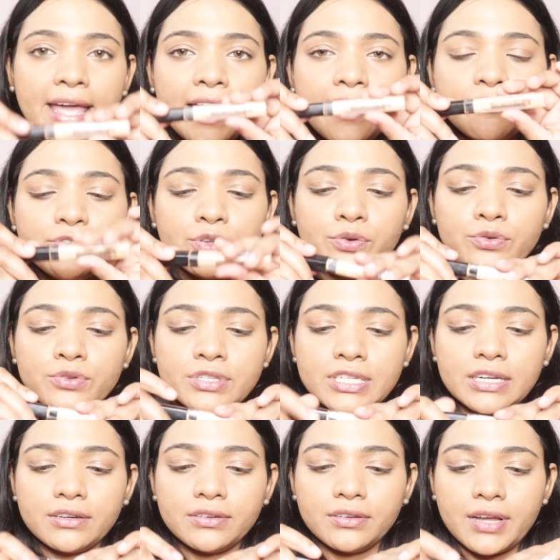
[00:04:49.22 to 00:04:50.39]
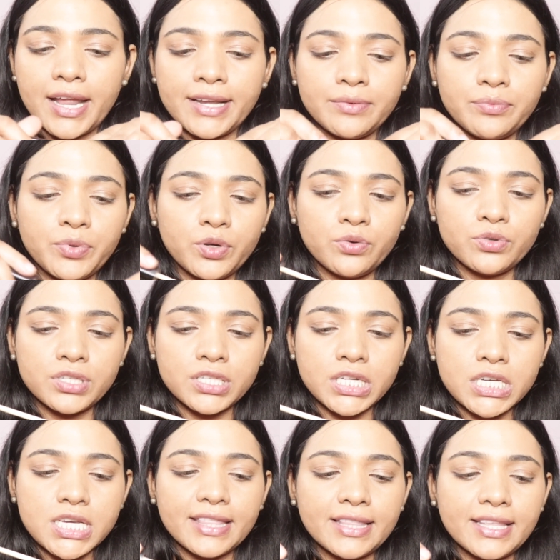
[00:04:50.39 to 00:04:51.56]
have used and abused
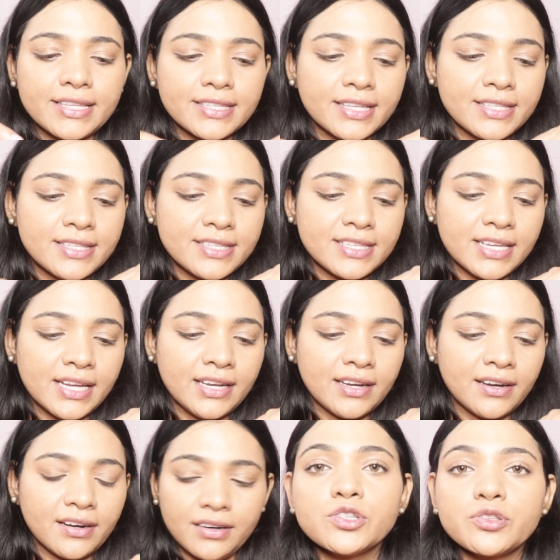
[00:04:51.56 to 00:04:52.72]
this concealer.